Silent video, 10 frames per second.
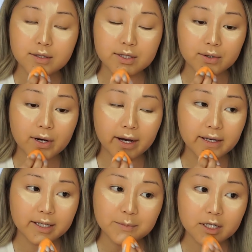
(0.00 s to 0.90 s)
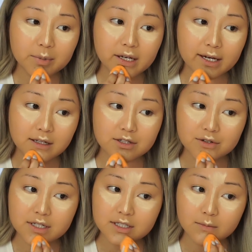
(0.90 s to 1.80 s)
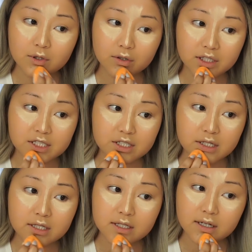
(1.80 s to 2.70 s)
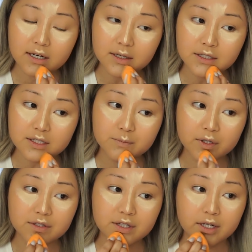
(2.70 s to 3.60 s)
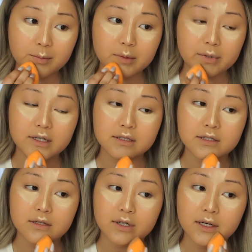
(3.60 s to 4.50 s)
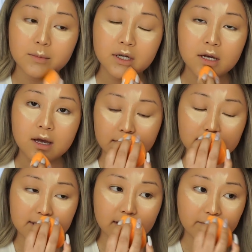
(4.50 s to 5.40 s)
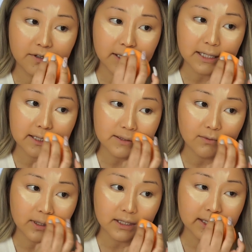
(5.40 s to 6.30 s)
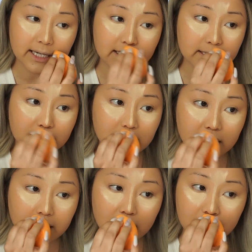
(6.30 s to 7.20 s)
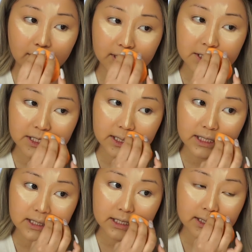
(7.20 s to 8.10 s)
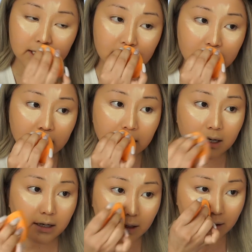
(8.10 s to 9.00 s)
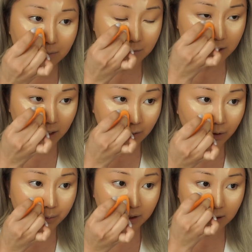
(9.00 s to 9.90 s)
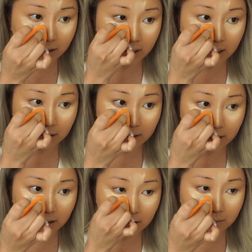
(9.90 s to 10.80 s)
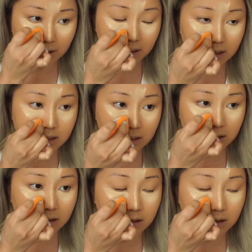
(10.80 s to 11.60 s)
So I am going to be answering some questions. I just posted up on my Instagram to see if you guys wanted to ask me any kind of questions. So I will be looking at that in a bit.